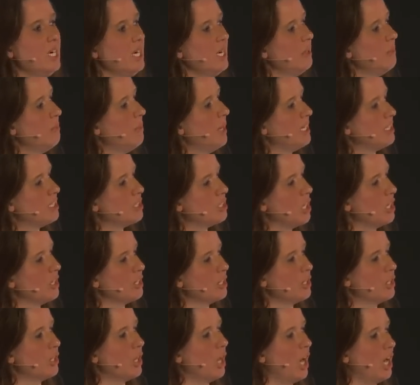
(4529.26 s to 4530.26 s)
Based on the
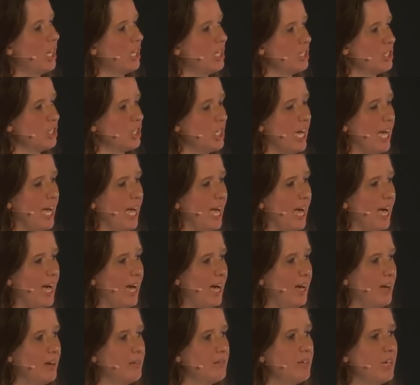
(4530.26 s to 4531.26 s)
knowledge I
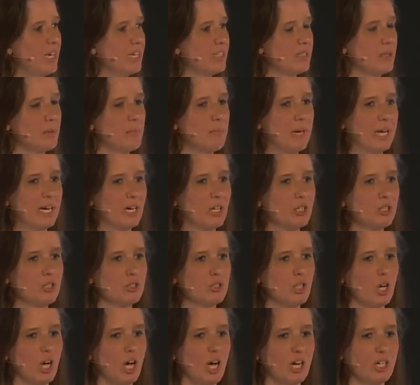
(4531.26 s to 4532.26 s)
have as a medical
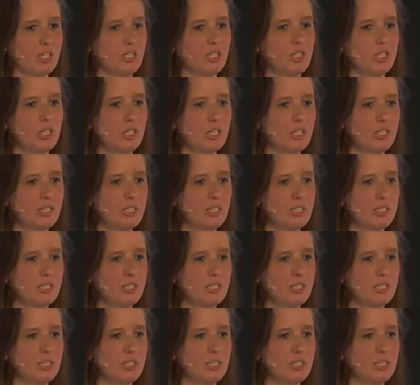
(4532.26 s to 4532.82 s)
doctor